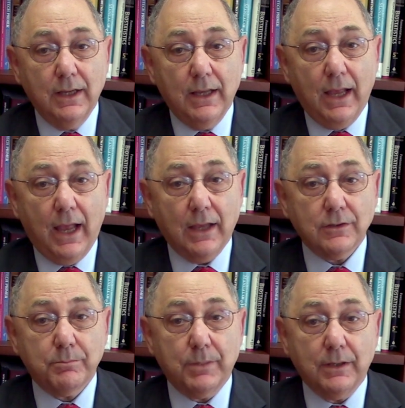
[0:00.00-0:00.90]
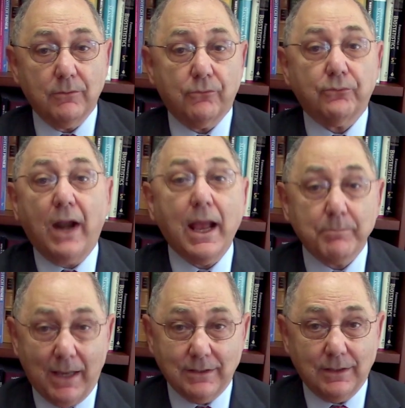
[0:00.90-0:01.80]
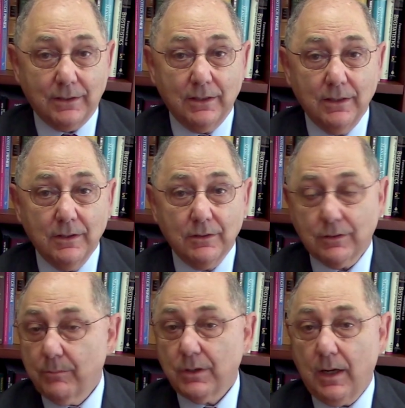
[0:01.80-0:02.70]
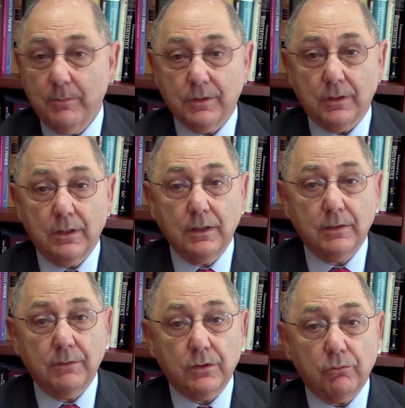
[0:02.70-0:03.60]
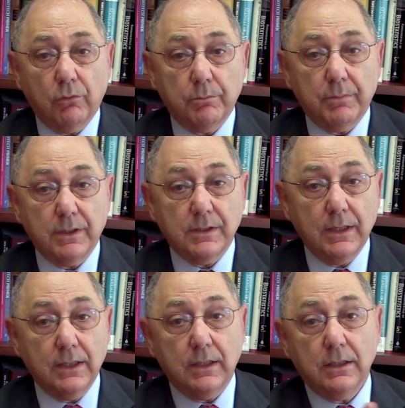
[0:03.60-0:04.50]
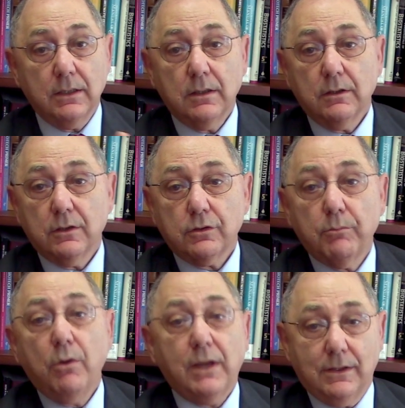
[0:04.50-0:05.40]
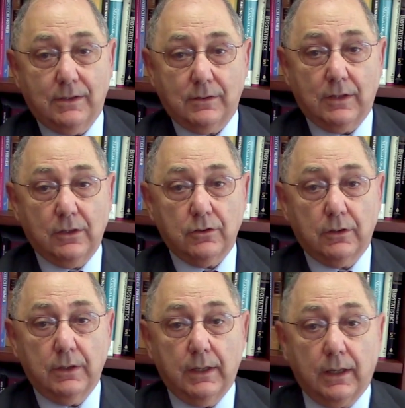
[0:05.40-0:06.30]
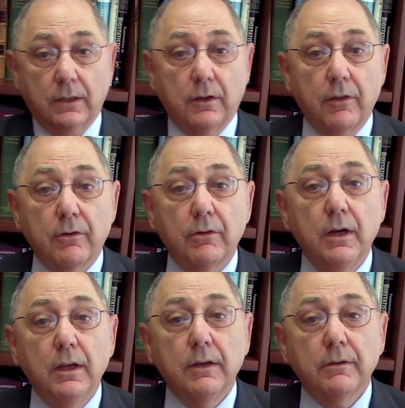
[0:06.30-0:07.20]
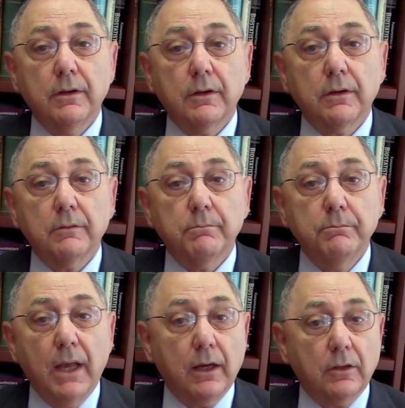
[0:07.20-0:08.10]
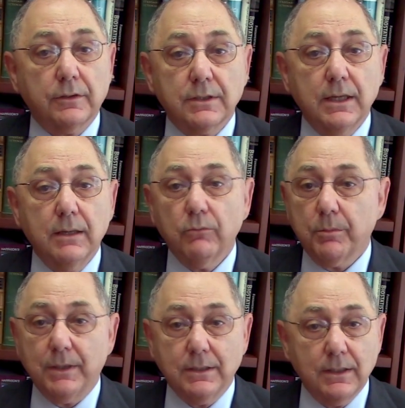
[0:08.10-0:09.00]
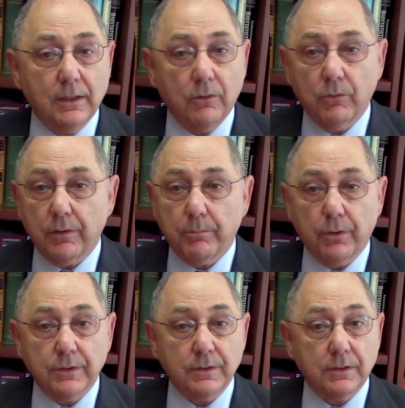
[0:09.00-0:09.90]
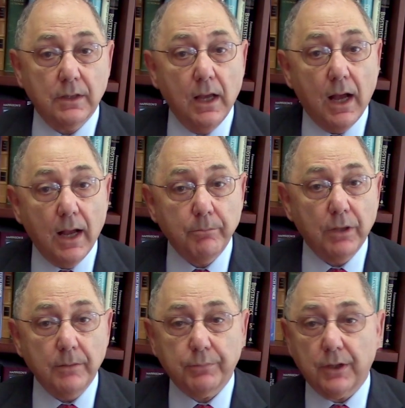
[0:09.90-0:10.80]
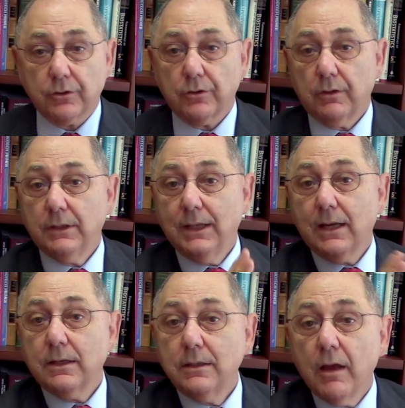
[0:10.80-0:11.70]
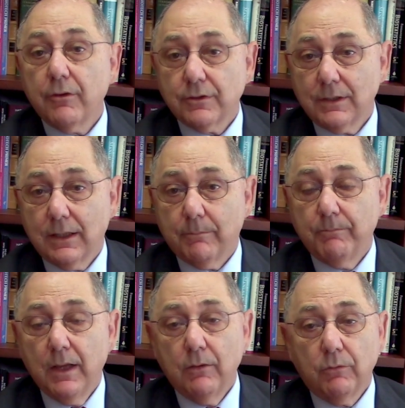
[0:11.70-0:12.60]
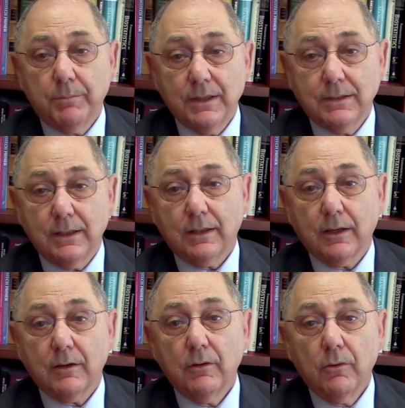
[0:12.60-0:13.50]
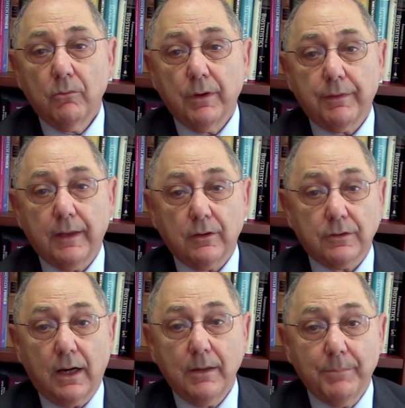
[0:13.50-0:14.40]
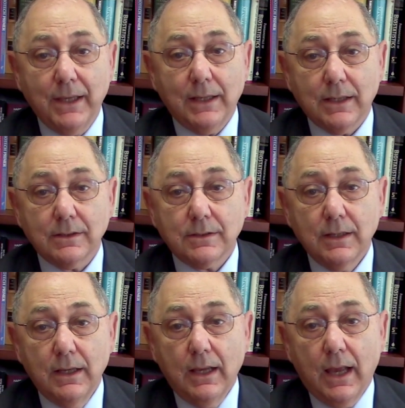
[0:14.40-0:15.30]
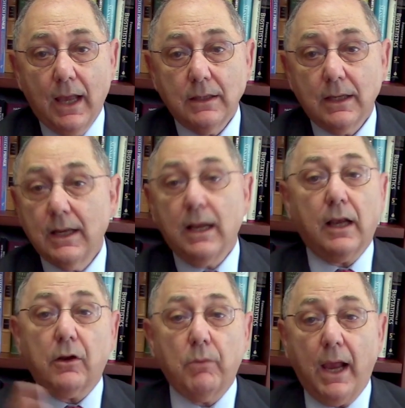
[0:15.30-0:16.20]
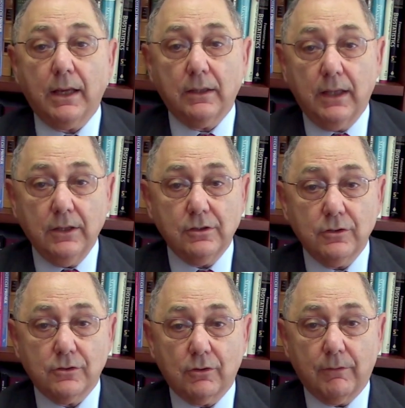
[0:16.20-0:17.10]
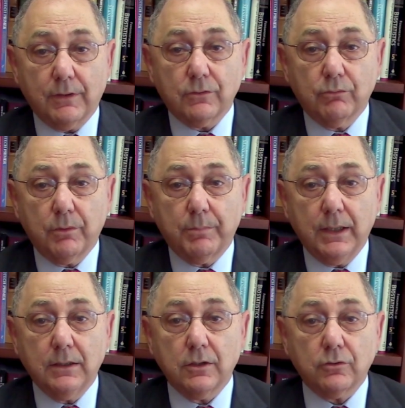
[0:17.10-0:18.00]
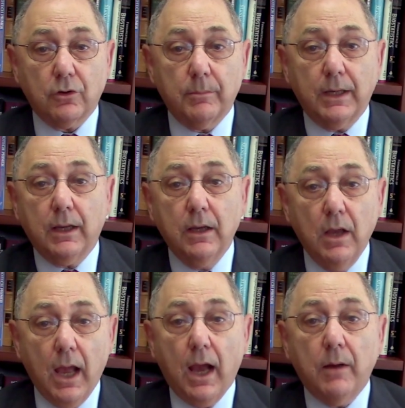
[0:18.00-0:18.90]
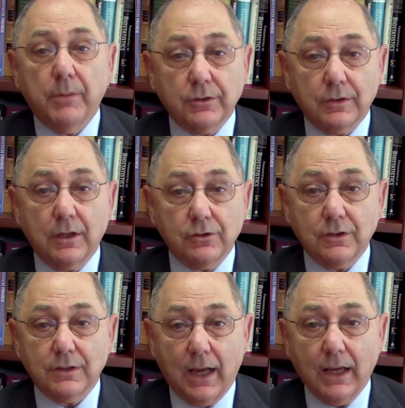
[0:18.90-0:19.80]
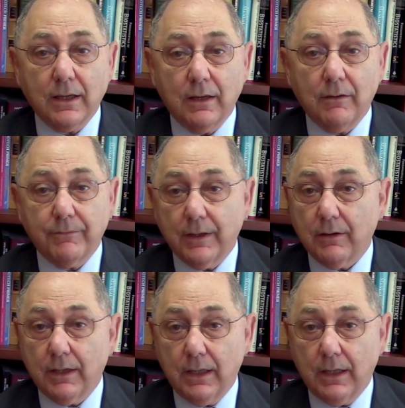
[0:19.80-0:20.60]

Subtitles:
has been fragmented. Sometimes an individual would be seen in the smoking cessation clinic. Another medical team would be dealing with a person's high blood pressure, and yet another team would be dealing with their diabetes, and an anticoagulation service would be determining how much they should take of their